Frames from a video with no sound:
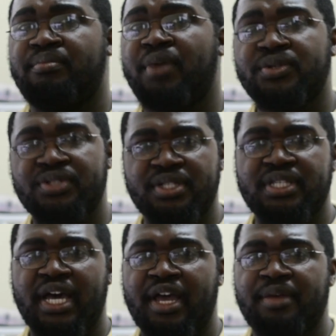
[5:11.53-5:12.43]
Most of the
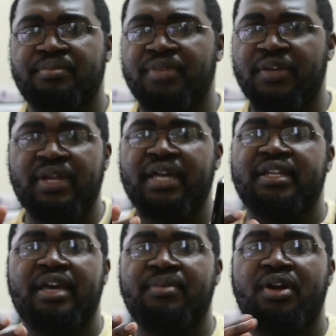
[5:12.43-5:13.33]
time, if not
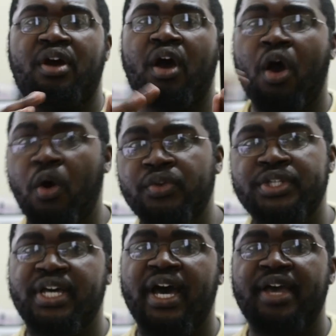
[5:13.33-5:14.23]
damn near all the
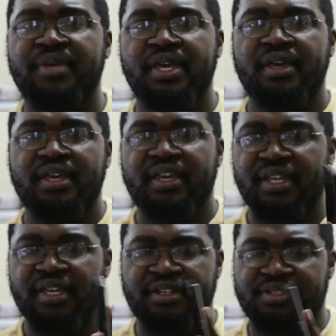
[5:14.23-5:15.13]
time, it
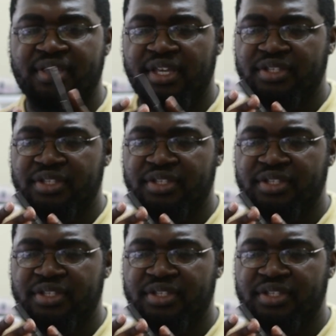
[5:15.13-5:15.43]
is.